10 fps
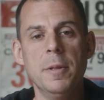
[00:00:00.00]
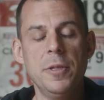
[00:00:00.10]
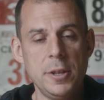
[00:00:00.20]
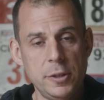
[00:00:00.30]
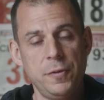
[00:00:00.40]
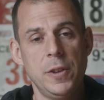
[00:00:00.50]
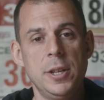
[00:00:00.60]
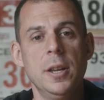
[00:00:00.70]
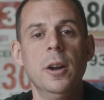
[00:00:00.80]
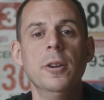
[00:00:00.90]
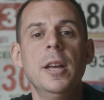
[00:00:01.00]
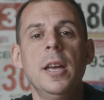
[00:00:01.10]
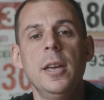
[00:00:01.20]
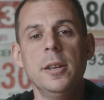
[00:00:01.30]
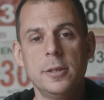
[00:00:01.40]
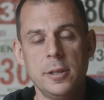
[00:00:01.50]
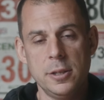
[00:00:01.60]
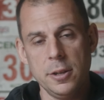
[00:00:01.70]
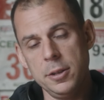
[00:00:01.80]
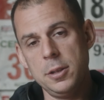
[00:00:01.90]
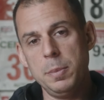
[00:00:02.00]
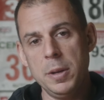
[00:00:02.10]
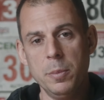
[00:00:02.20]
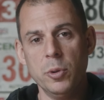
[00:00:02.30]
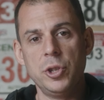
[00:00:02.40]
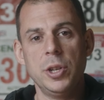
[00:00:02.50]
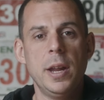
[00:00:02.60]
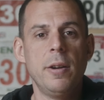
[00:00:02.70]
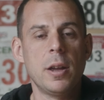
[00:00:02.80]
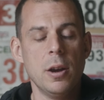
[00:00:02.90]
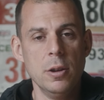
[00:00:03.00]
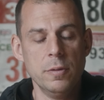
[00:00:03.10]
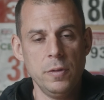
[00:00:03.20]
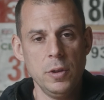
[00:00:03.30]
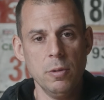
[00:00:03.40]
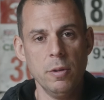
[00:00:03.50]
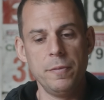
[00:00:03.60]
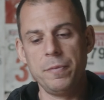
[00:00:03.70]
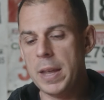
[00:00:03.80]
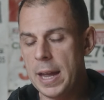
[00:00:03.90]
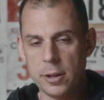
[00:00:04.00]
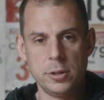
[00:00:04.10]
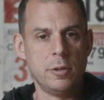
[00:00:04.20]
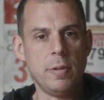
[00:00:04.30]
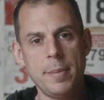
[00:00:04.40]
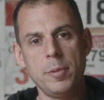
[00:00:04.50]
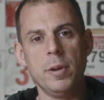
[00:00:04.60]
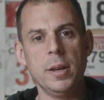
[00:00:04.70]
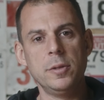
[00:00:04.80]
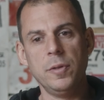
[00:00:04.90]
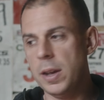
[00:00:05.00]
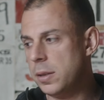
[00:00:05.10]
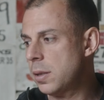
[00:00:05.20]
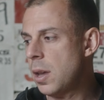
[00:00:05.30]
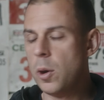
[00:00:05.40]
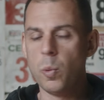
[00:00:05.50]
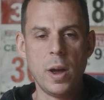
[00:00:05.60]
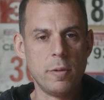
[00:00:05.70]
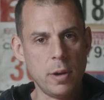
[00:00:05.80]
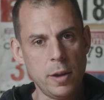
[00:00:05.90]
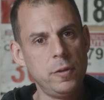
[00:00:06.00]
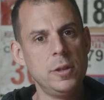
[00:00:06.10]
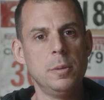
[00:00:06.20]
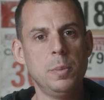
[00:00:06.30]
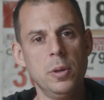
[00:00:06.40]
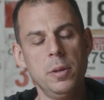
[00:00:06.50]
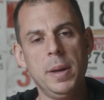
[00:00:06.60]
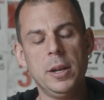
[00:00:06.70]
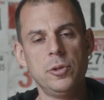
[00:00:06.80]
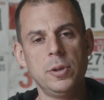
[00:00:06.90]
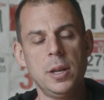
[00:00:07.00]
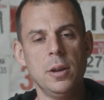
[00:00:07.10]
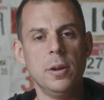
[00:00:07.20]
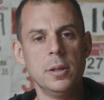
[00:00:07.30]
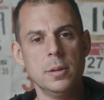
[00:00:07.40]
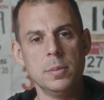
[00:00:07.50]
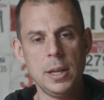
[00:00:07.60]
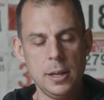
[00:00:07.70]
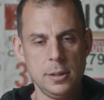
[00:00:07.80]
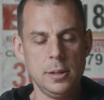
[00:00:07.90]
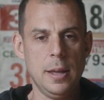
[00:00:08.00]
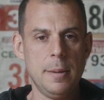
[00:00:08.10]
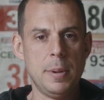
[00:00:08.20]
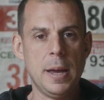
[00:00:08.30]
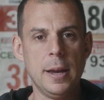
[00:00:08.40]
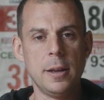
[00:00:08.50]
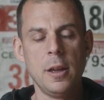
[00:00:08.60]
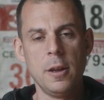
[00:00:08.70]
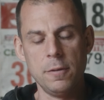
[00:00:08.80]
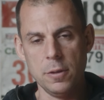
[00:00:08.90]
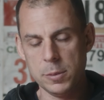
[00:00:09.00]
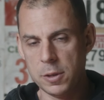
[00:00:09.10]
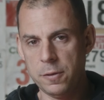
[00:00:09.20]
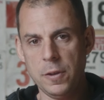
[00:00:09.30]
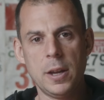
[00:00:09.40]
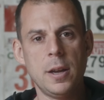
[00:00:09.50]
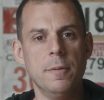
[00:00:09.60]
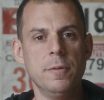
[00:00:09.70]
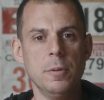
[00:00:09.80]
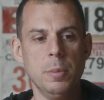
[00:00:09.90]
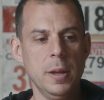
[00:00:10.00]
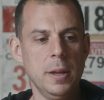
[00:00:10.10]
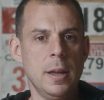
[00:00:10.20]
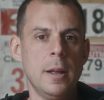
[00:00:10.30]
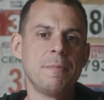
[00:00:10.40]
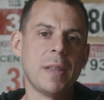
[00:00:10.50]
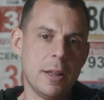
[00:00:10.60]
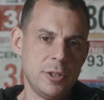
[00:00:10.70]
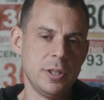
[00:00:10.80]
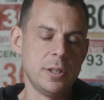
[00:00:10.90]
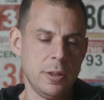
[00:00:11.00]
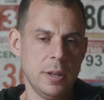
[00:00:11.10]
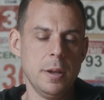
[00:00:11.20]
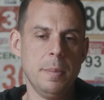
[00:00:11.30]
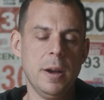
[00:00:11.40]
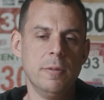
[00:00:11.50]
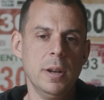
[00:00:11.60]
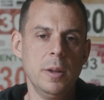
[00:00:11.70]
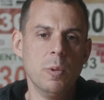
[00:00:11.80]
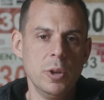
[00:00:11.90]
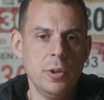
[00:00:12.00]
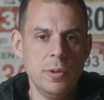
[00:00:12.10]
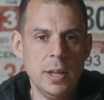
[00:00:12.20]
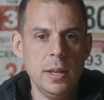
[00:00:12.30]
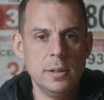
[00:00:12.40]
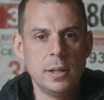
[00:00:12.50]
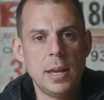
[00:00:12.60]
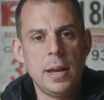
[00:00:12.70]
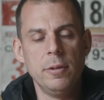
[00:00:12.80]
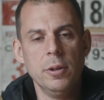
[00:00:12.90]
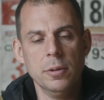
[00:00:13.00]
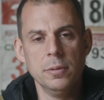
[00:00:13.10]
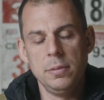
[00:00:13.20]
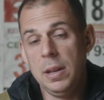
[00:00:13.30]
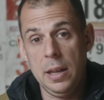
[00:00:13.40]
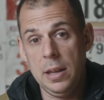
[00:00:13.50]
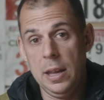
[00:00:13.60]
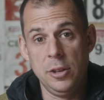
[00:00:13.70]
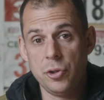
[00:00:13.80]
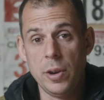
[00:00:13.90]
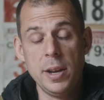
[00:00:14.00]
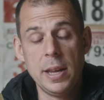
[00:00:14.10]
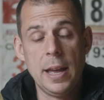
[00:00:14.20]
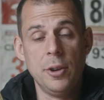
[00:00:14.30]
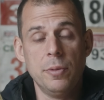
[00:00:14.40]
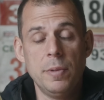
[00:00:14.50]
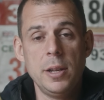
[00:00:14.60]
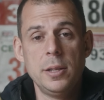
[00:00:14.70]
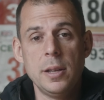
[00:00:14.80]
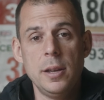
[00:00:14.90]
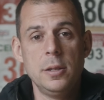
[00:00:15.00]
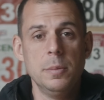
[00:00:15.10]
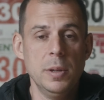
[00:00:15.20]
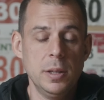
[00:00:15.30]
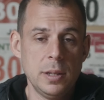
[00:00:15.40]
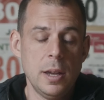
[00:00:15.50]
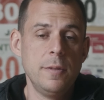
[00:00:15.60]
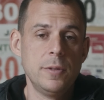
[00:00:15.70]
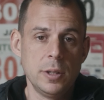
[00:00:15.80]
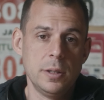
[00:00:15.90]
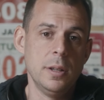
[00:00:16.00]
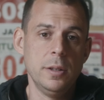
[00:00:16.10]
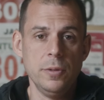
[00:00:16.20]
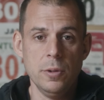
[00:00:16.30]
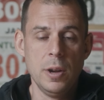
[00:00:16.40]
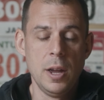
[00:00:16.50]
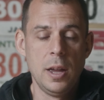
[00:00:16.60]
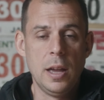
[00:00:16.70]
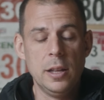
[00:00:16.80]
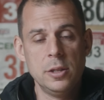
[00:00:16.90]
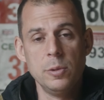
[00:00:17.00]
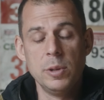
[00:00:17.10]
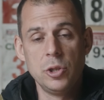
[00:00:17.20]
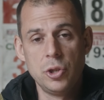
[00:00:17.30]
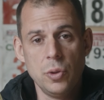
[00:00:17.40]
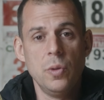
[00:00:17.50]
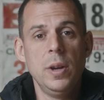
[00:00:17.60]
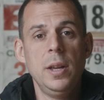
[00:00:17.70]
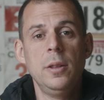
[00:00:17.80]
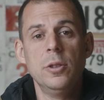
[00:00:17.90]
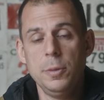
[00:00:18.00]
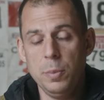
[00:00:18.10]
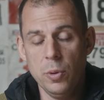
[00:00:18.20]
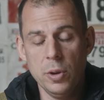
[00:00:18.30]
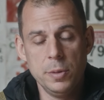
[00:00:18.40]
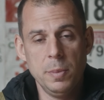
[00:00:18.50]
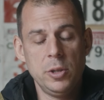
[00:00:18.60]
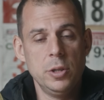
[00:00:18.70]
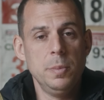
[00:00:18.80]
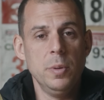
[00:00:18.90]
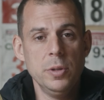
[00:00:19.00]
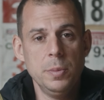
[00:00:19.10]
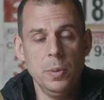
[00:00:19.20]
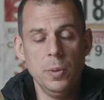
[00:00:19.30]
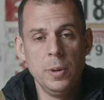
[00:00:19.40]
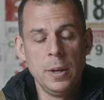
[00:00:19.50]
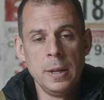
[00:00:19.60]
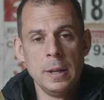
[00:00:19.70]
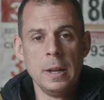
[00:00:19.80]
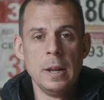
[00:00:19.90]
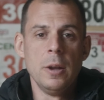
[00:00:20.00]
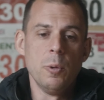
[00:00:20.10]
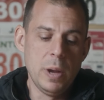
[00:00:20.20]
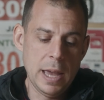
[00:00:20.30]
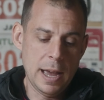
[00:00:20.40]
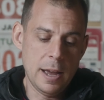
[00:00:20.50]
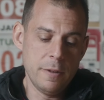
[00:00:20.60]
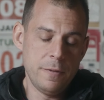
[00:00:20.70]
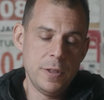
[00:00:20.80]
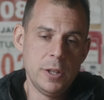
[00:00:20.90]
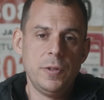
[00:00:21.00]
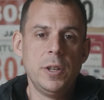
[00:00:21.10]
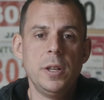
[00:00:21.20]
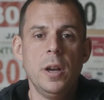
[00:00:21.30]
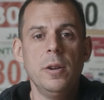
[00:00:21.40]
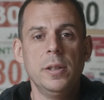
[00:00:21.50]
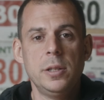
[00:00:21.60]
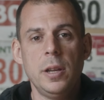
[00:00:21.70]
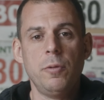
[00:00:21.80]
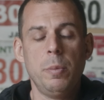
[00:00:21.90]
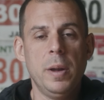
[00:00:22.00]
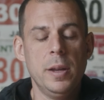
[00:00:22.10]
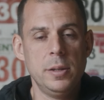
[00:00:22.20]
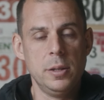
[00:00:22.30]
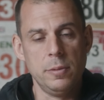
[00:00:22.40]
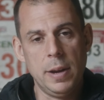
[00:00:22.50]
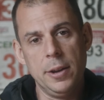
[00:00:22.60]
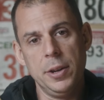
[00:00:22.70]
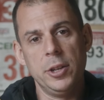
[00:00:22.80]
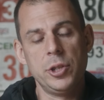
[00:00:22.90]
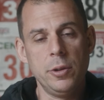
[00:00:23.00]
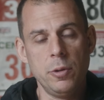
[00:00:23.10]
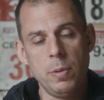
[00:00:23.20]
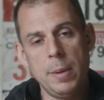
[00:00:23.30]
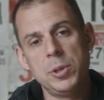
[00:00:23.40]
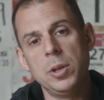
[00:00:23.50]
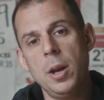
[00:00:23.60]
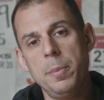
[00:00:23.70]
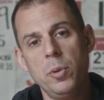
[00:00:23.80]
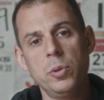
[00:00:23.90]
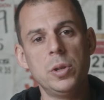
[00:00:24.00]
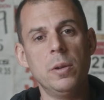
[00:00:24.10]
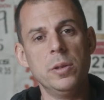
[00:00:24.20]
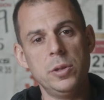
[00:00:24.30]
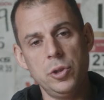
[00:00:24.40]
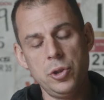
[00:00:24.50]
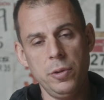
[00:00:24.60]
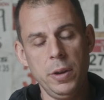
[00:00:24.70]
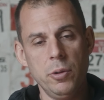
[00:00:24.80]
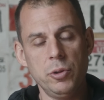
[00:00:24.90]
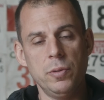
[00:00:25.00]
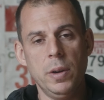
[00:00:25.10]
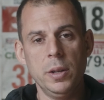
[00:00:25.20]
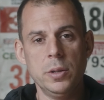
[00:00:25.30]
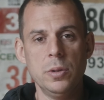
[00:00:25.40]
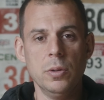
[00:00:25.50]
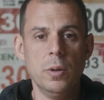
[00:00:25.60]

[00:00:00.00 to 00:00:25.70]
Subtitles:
And this video is designed to be a more generic overview of how to grab a race vest, where roughly to put the mandatory kit items into that pack for them to fit comfortably, and just to think about really what you need to carry on in training and on race day to be safe, successful, and to enjoy the sport as much as possible. We have this video in several places around our general website, but also at the Centurion Ultra Running store.